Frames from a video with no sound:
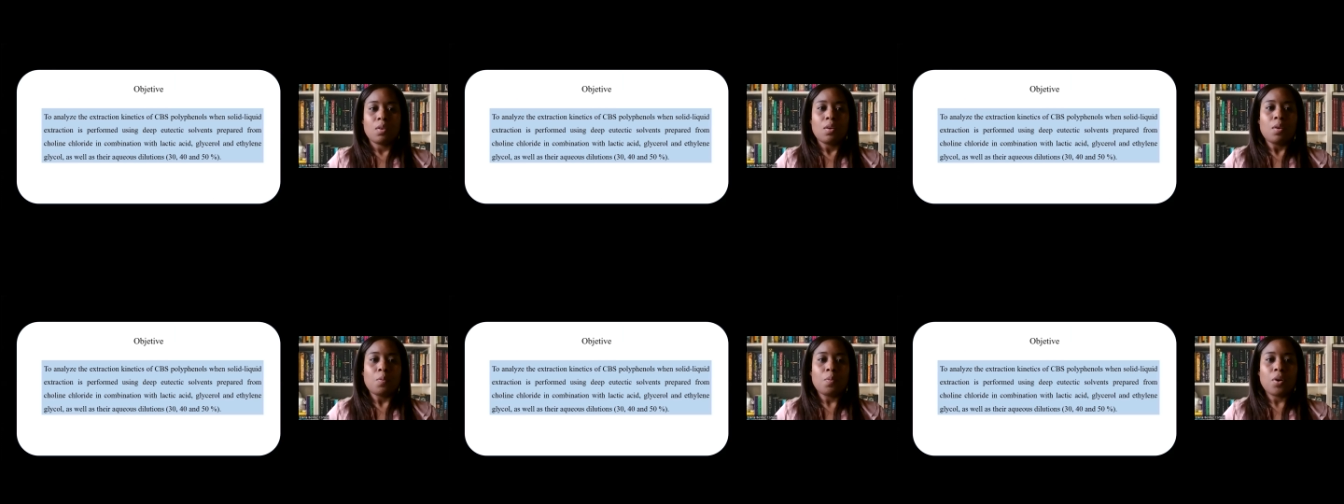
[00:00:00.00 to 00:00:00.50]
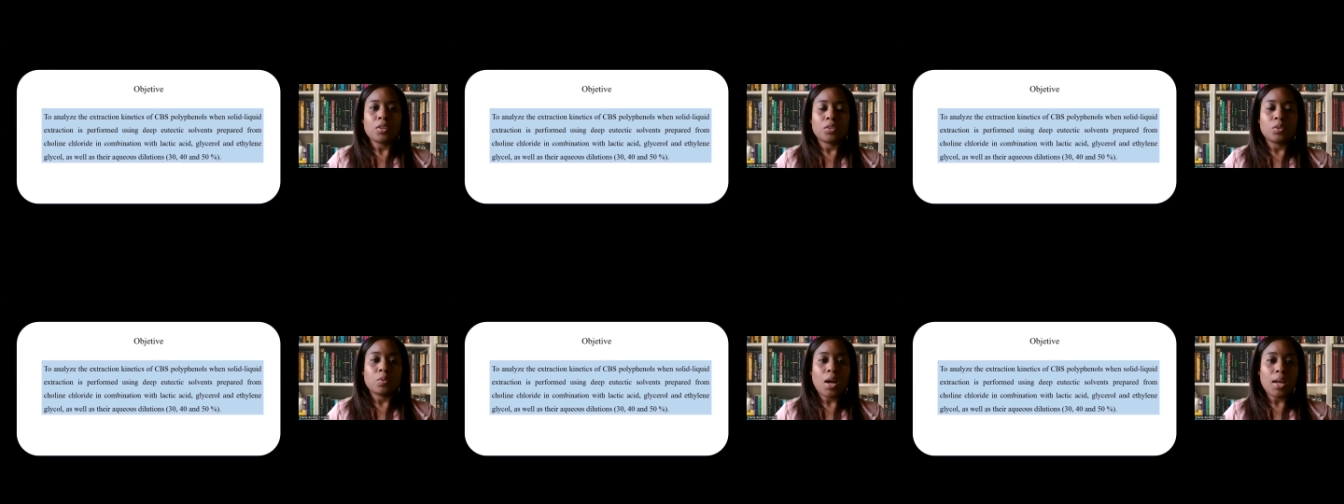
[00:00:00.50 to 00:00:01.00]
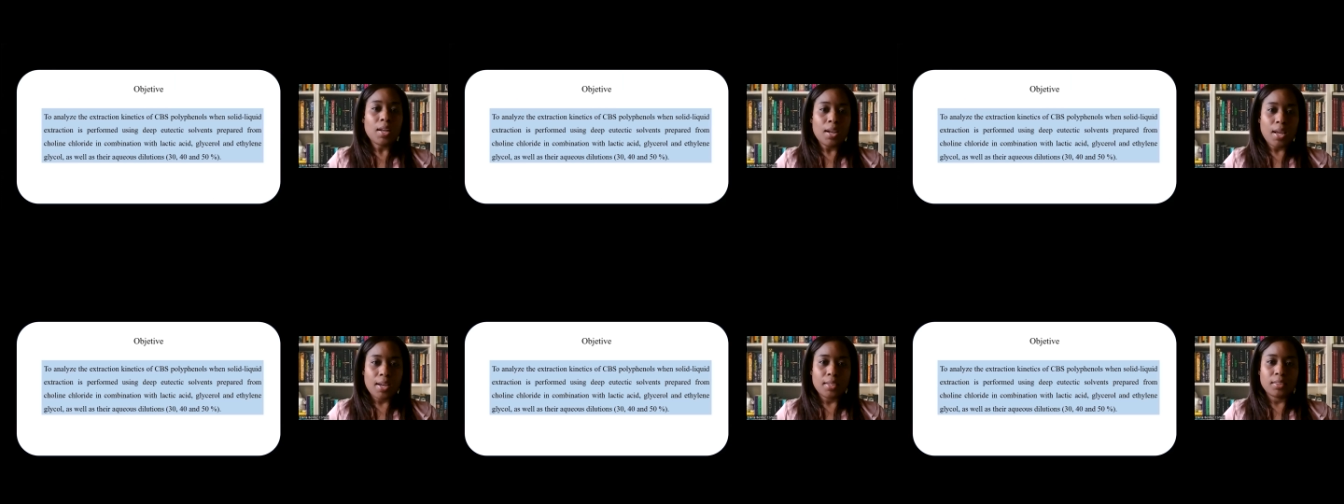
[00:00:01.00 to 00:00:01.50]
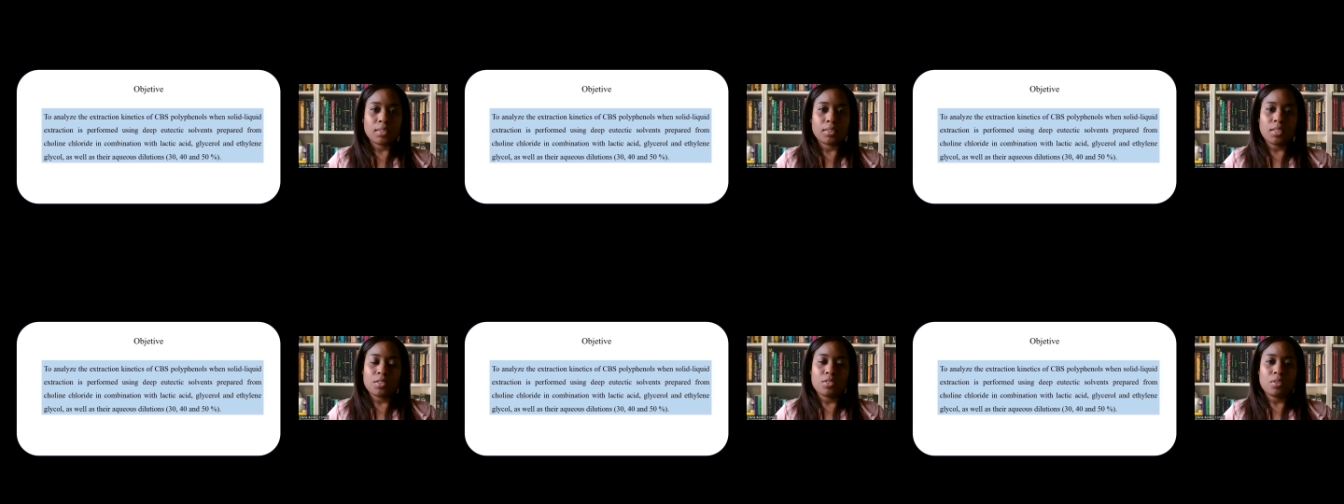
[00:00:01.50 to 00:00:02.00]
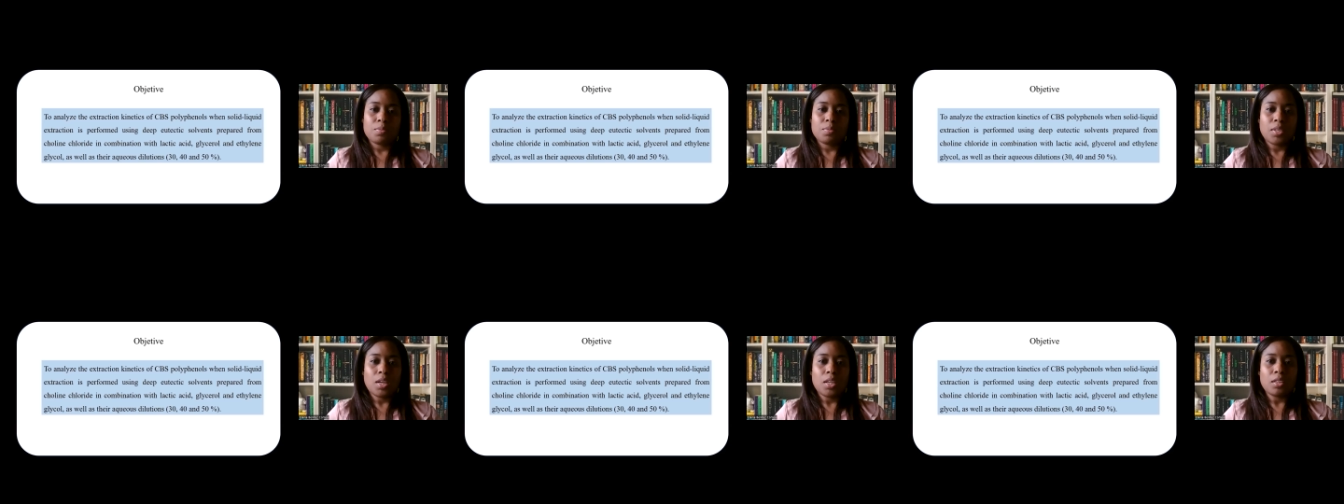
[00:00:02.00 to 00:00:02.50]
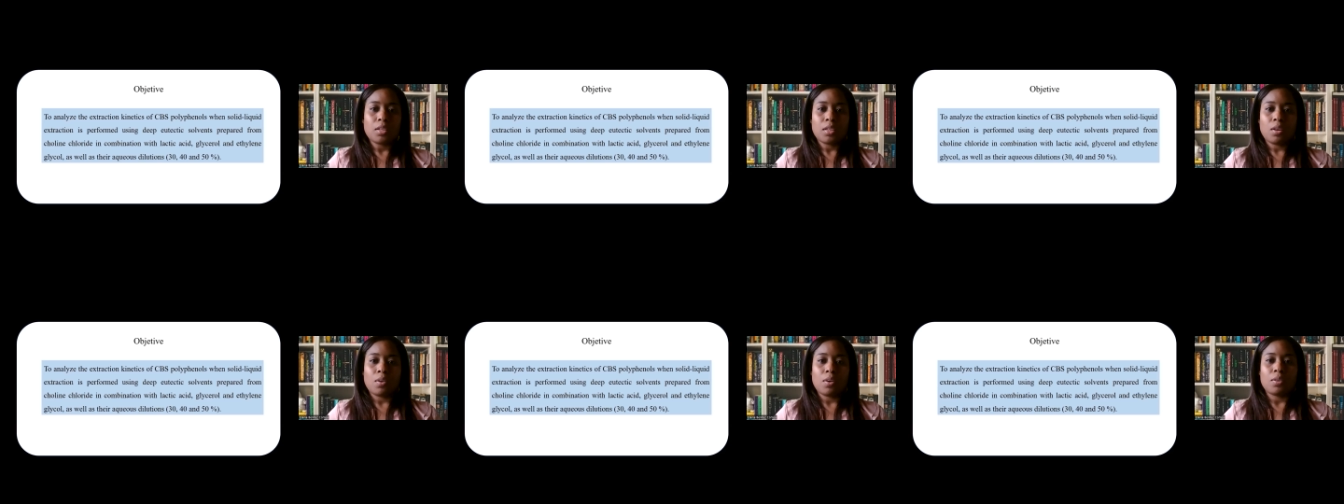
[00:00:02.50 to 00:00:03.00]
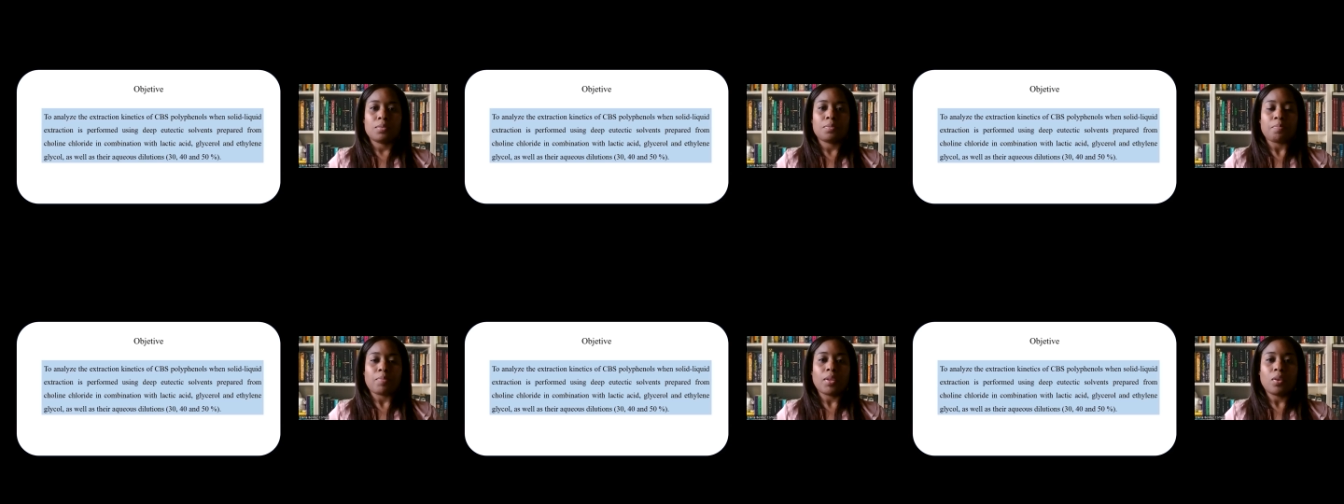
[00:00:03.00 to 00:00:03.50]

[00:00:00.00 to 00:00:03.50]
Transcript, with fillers: was to analyze the extraction kinetic of